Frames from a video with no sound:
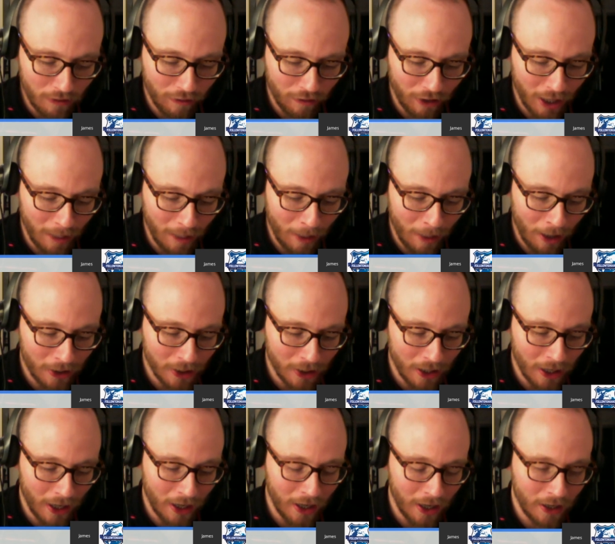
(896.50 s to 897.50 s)
forget about
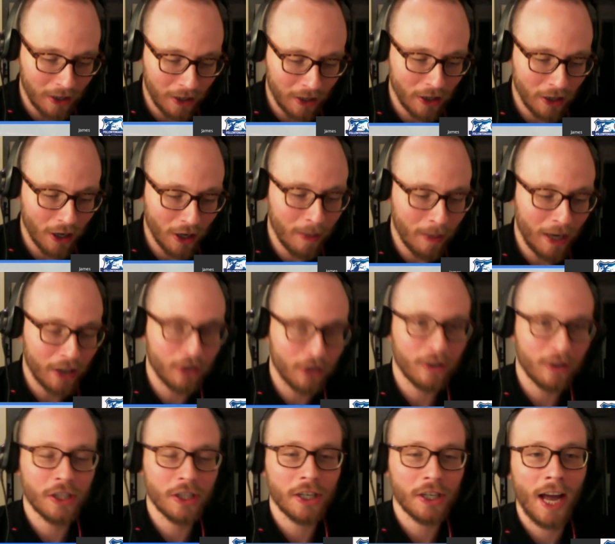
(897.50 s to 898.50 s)
young man
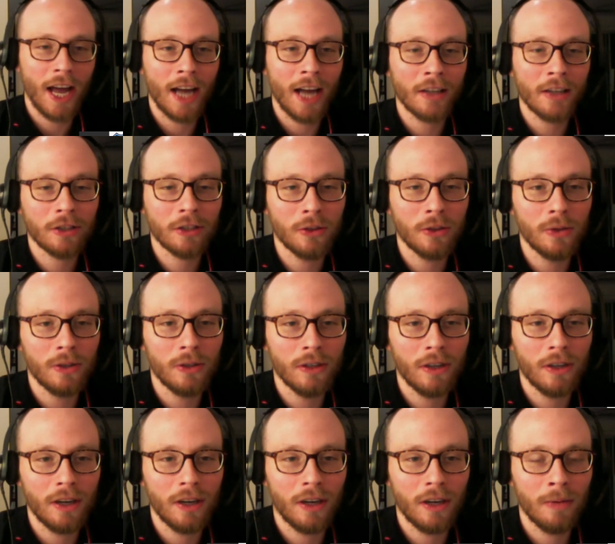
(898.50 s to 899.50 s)
Christian Atsu
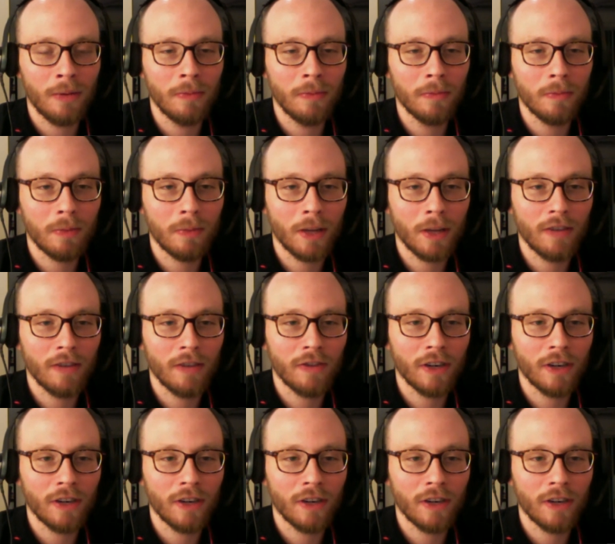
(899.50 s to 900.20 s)
playing for